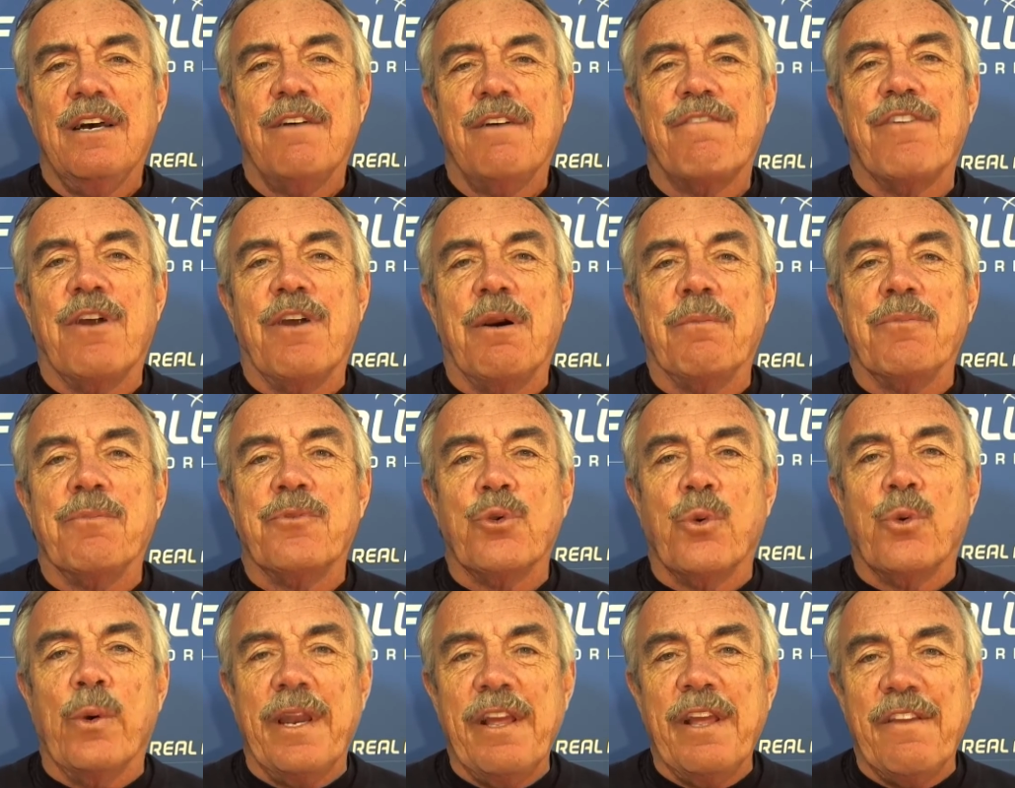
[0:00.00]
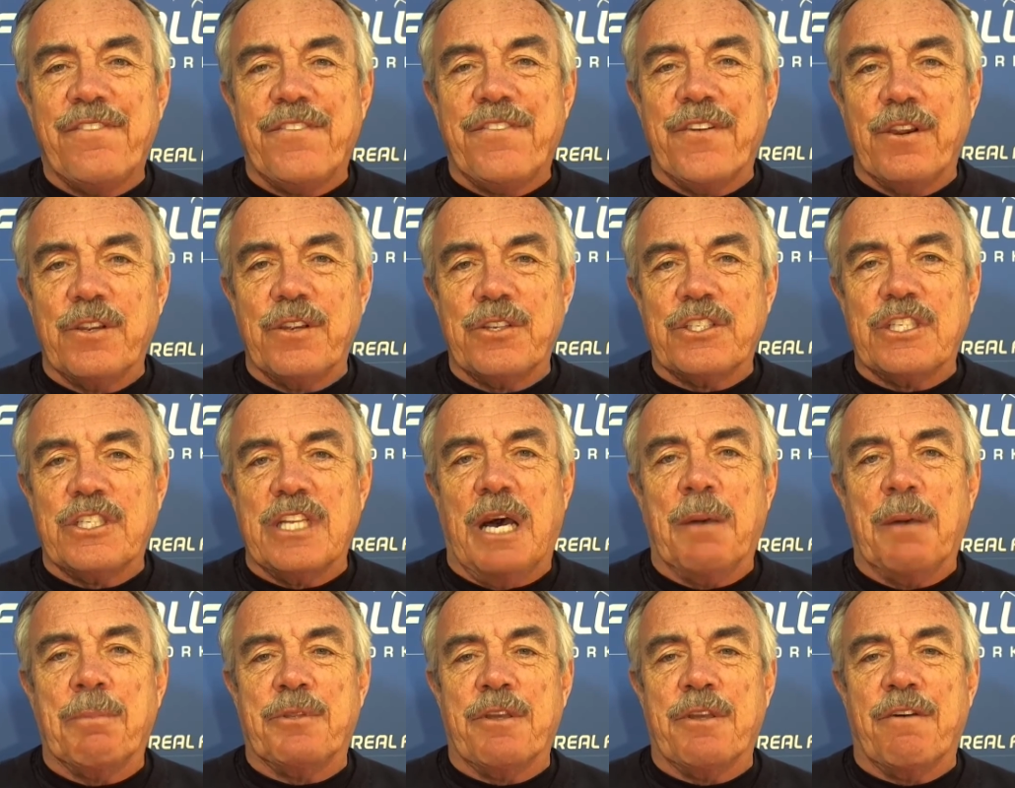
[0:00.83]
From 21st
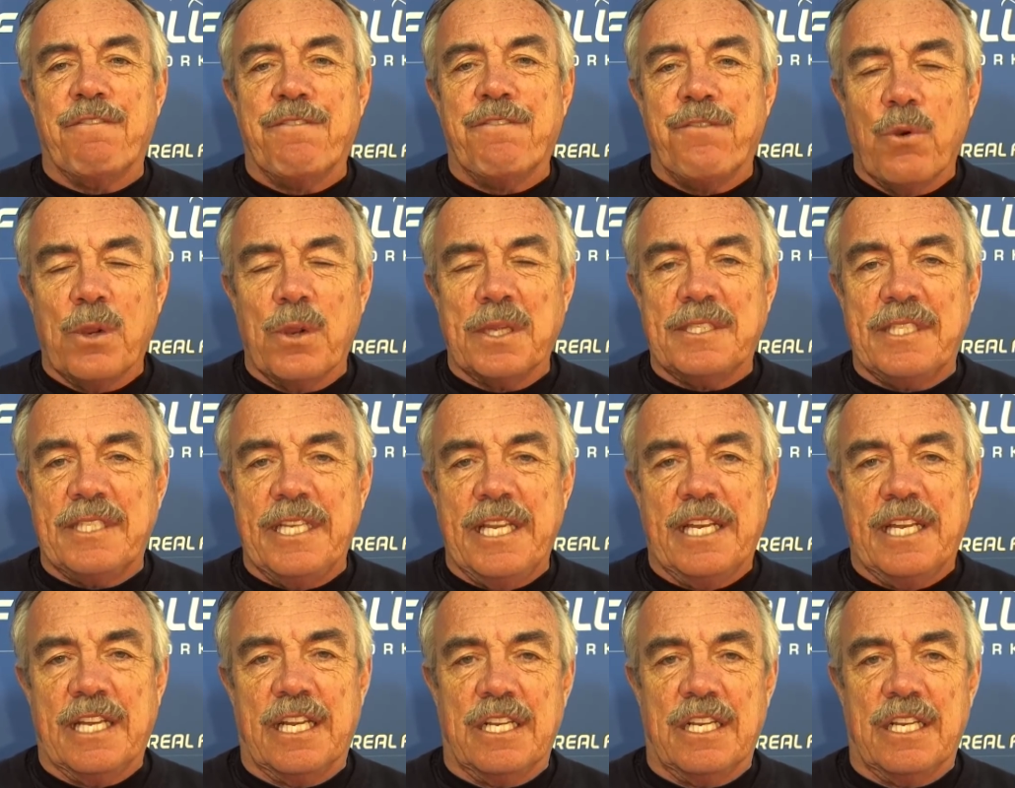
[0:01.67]
up to 14.